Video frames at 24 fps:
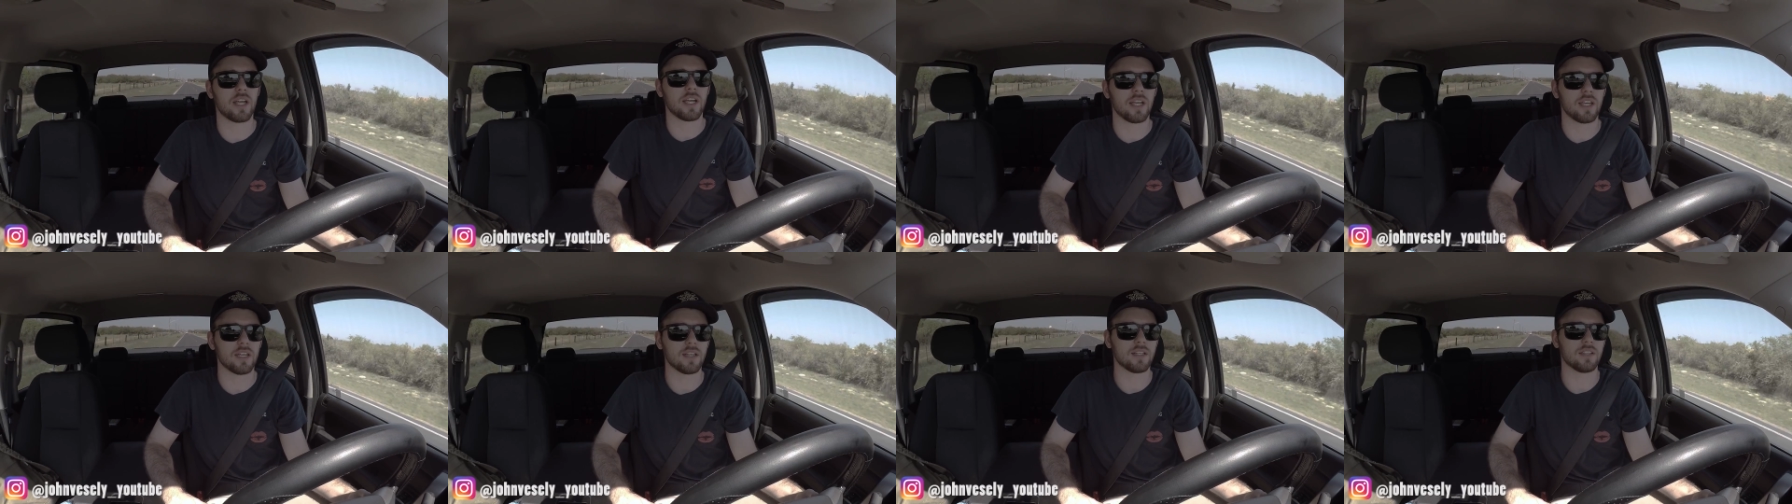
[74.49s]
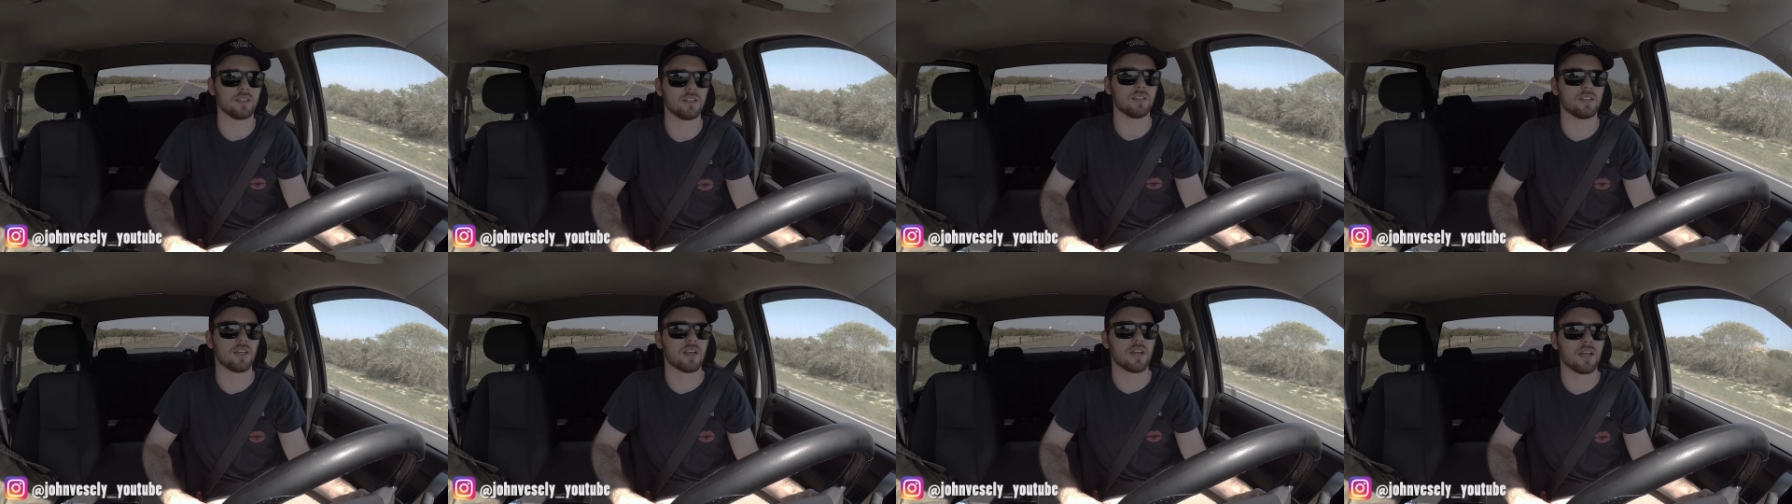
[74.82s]

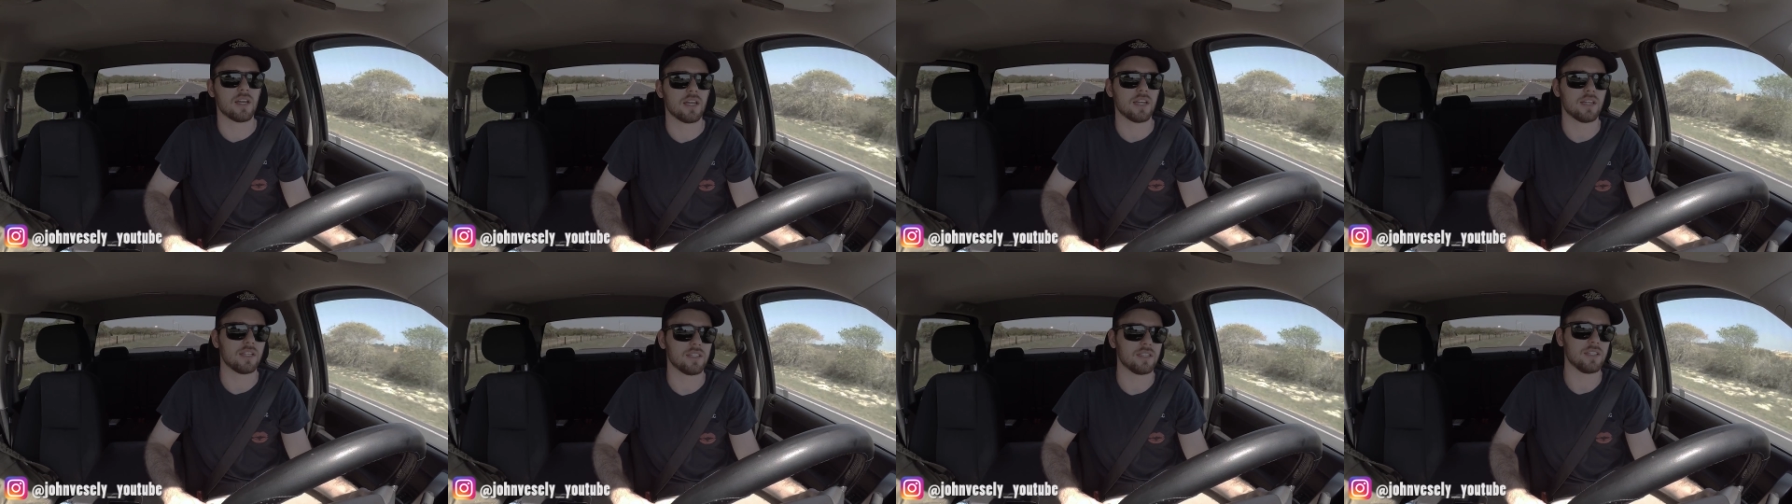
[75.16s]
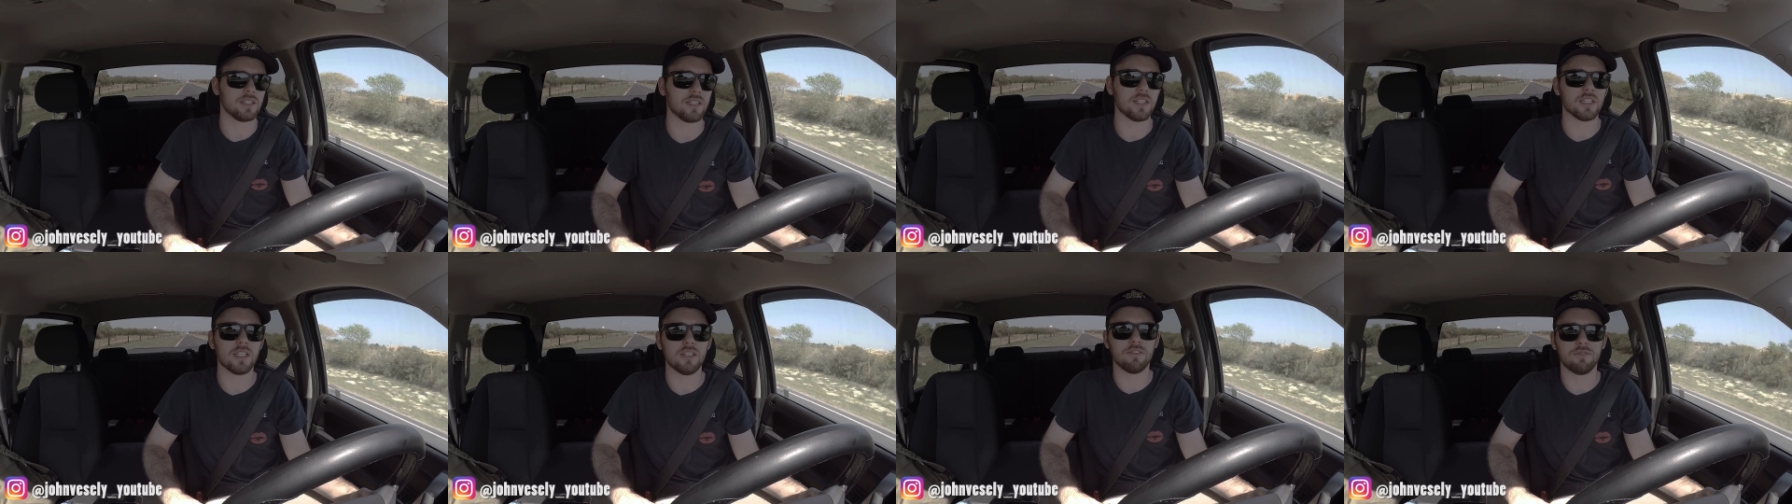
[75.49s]

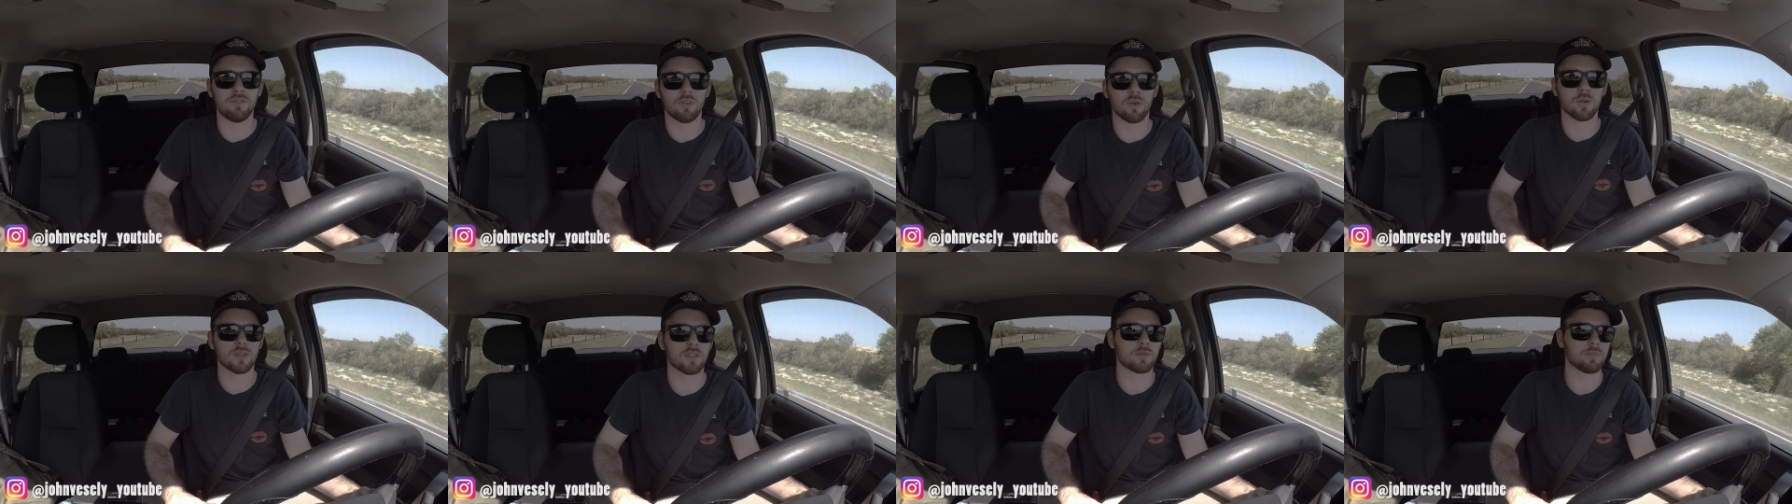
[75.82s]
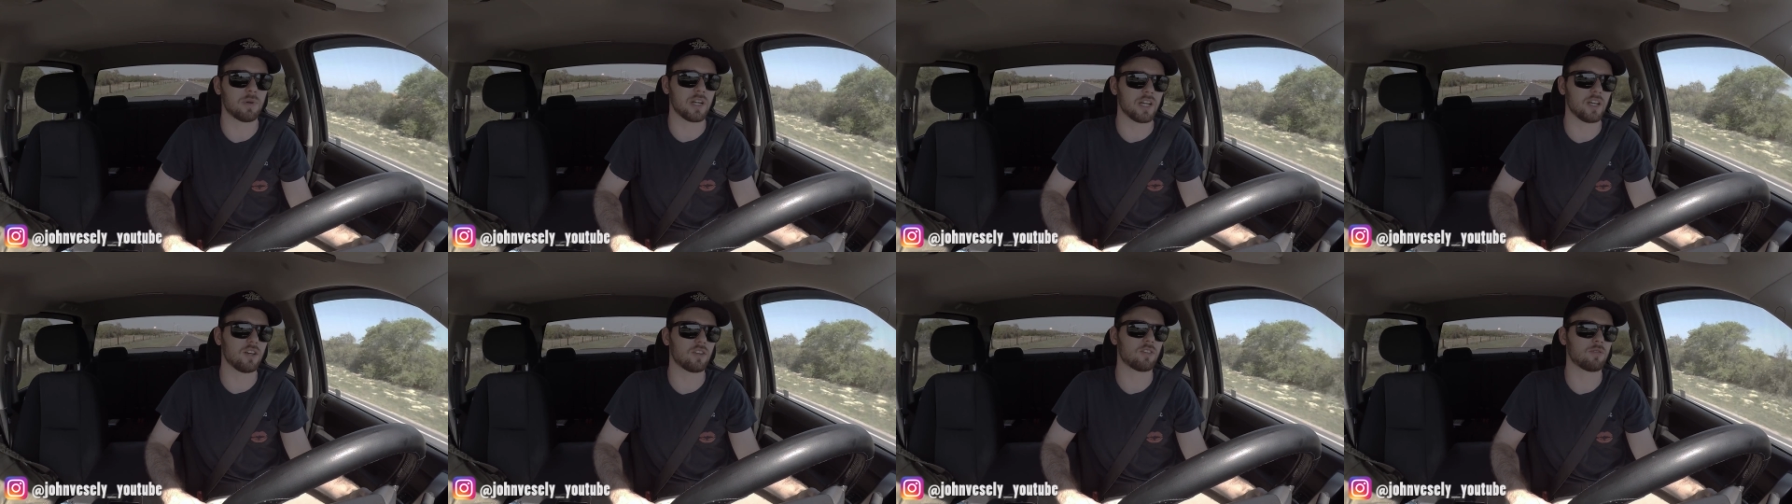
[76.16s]
and the E Force
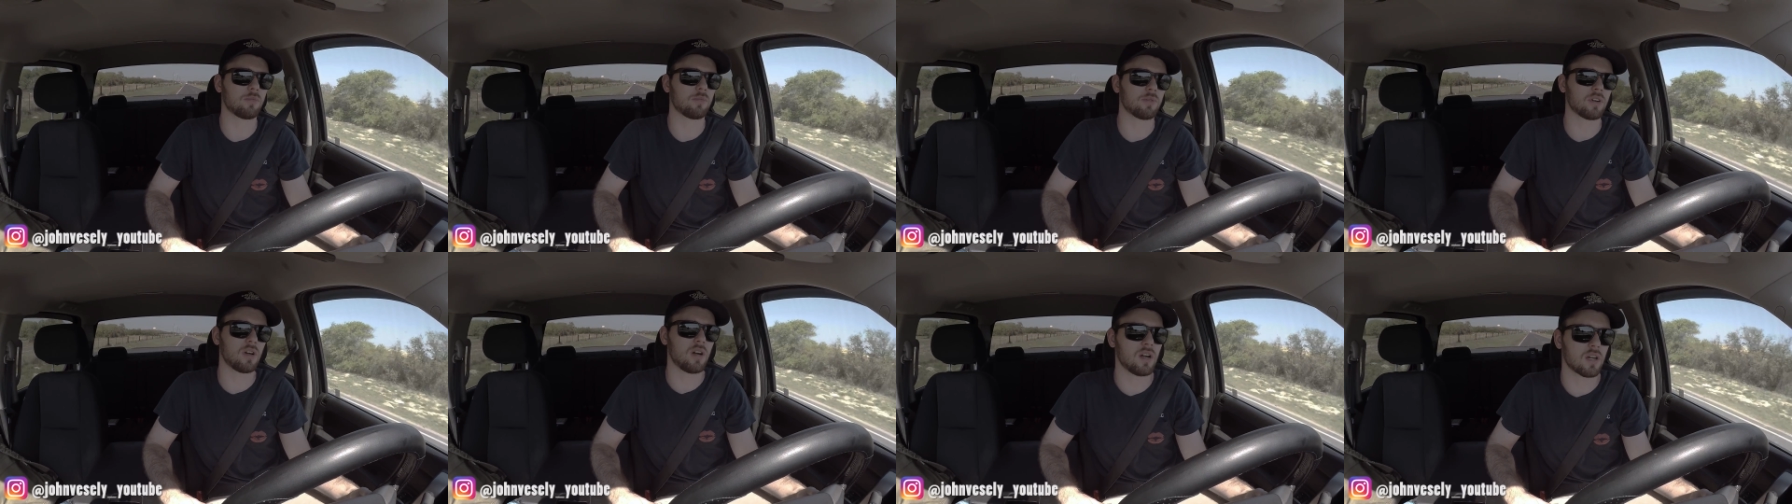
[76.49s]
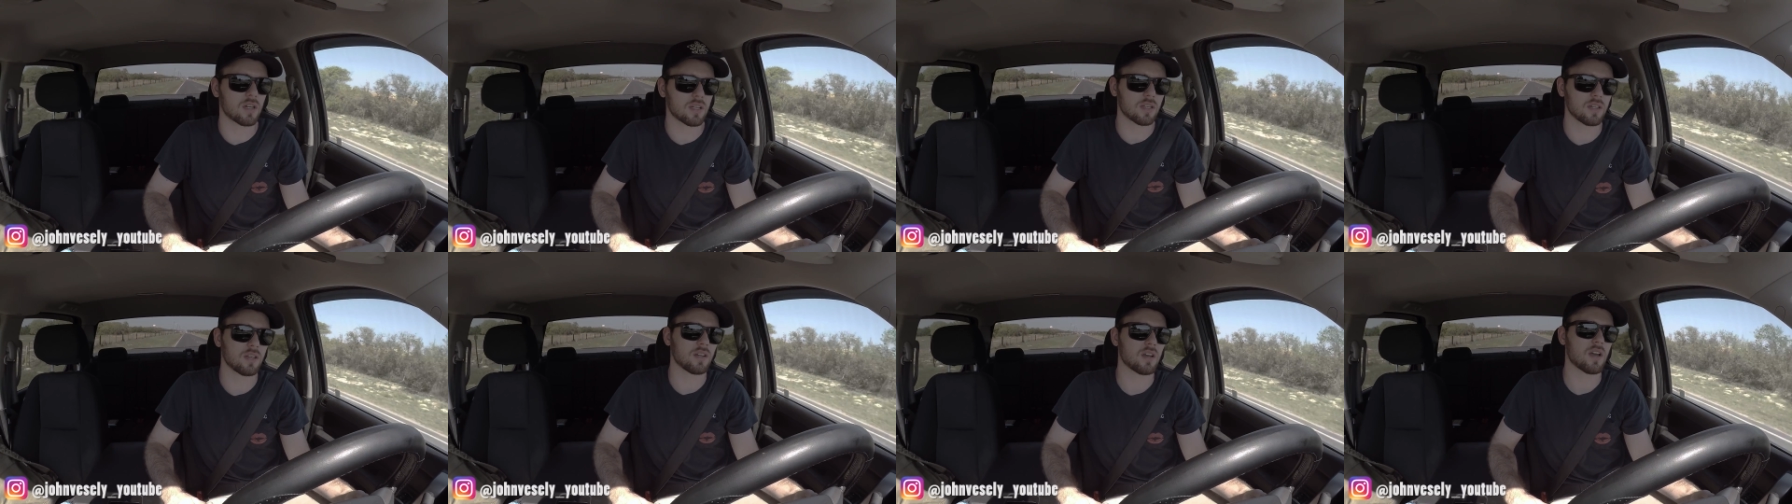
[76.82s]
by Edelbrock,